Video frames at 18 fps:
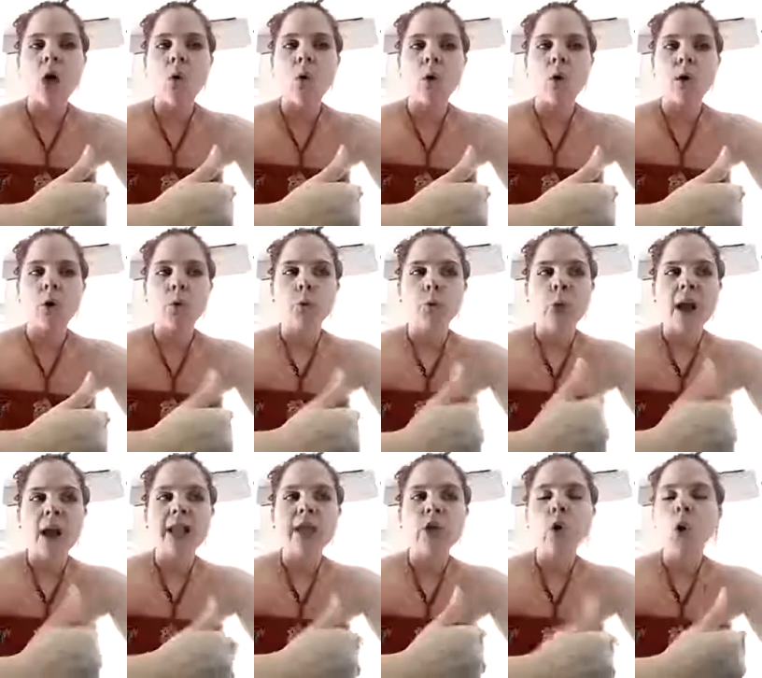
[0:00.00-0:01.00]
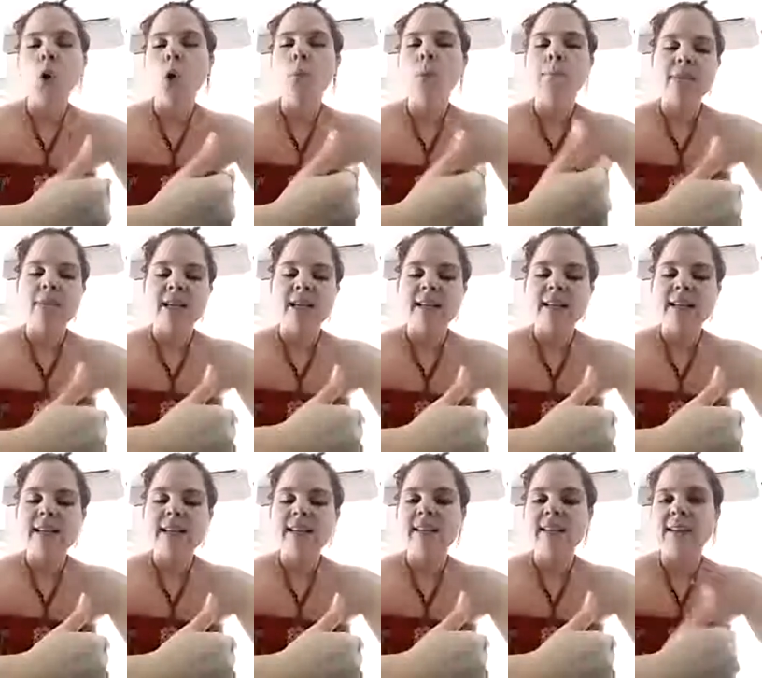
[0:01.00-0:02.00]
or running your own
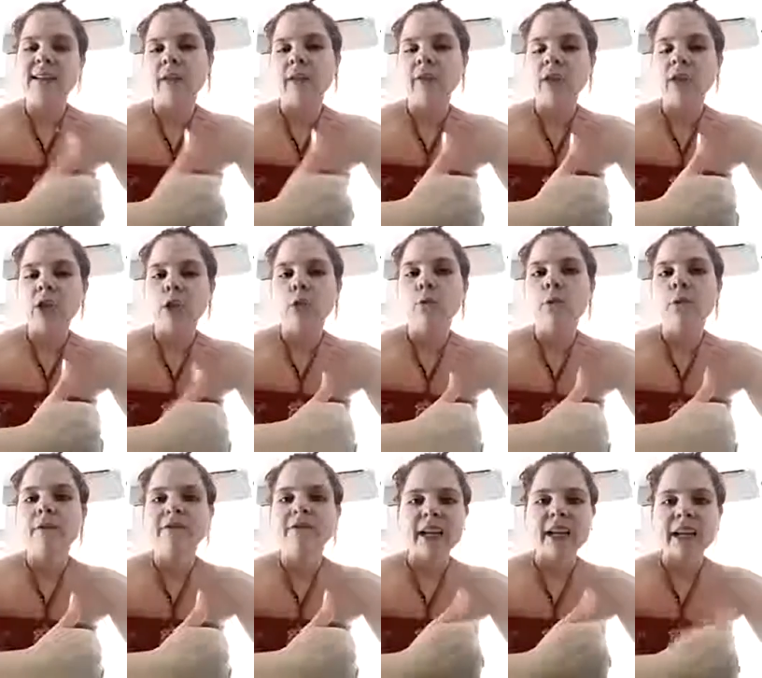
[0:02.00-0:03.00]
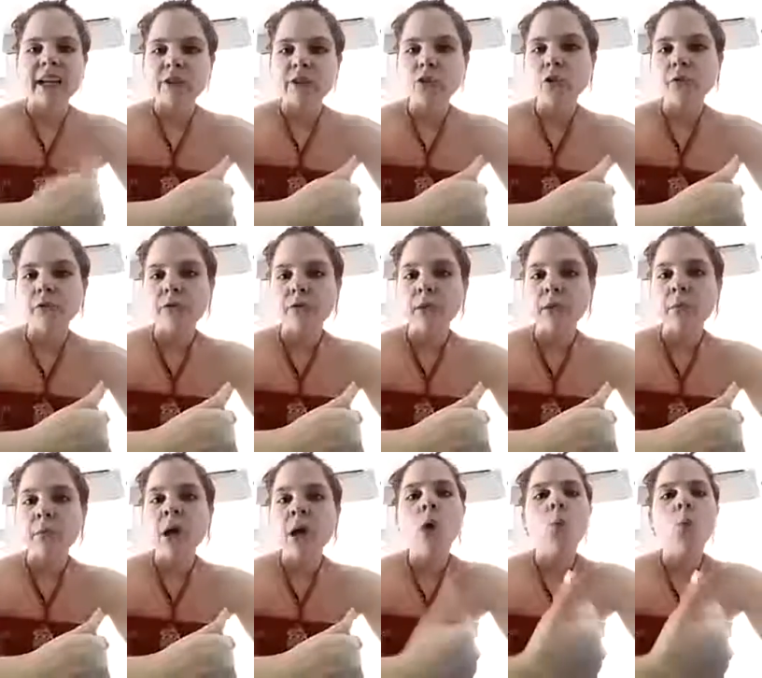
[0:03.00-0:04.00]
business has given you financial
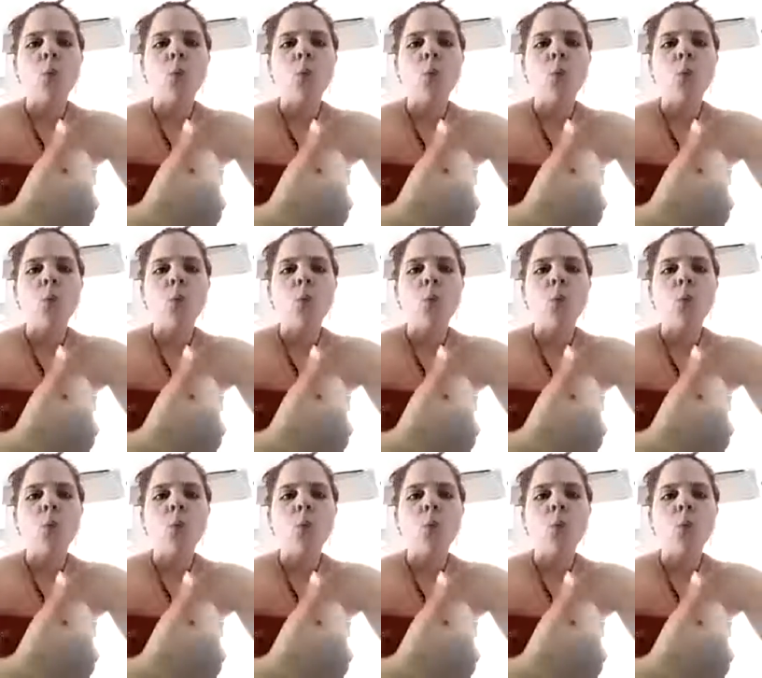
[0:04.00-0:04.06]
freedom,